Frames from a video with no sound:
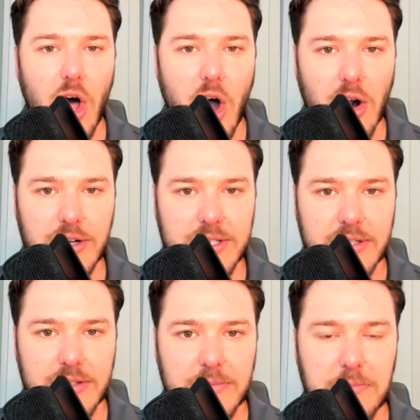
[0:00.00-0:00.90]
Hart,
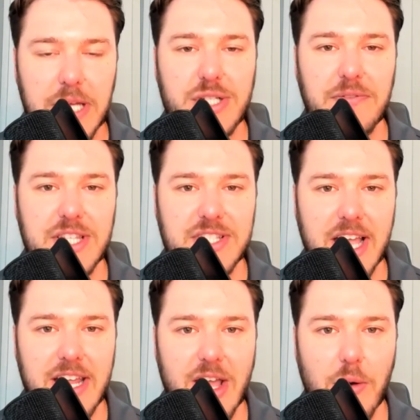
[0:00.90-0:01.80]
pitcher for the
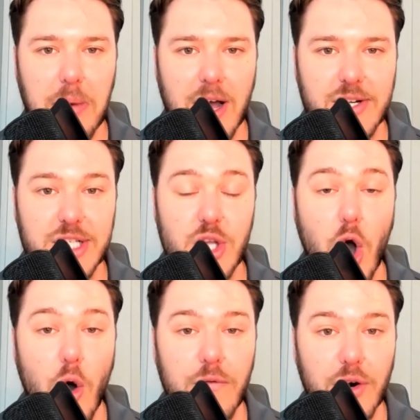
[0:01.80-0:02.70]
San Diego Padres,
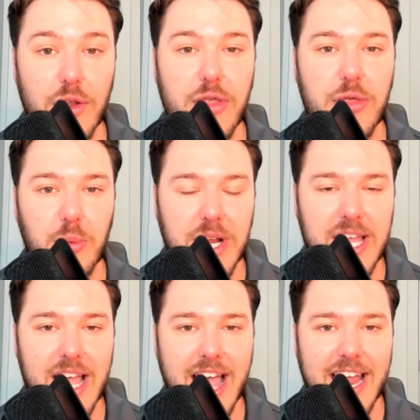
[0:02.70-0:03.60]
over
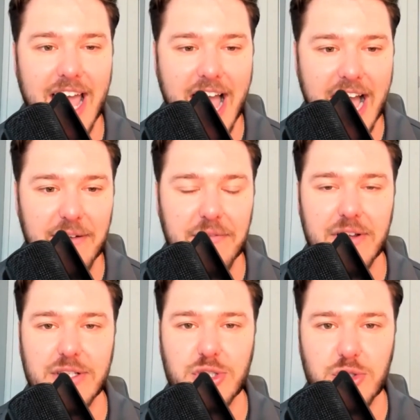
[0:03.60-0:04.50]
3.5
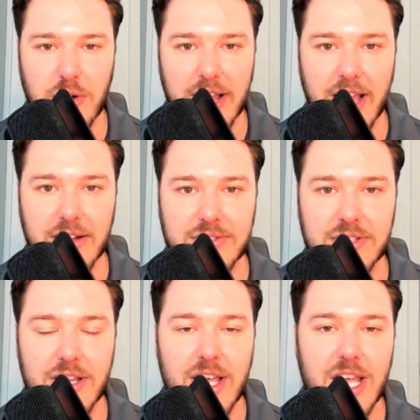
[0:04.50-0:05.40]

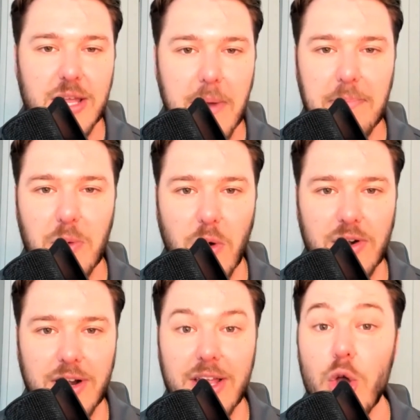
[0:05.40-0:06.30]
strikeouts. You might be
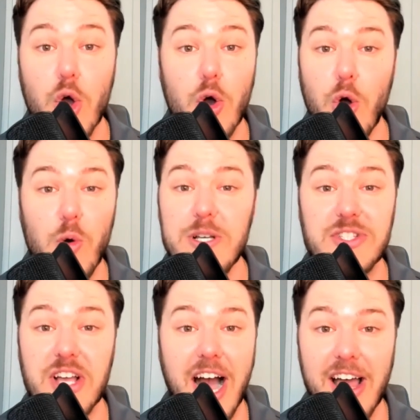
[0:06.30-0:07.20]
wondering, who
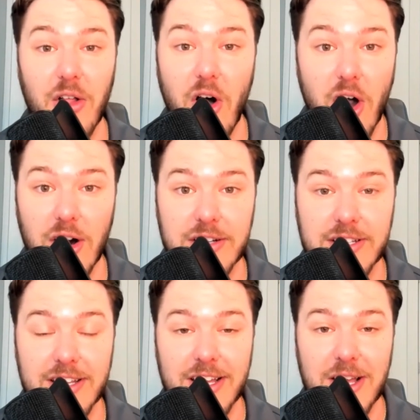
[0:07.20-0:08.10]
is Kyle Hart?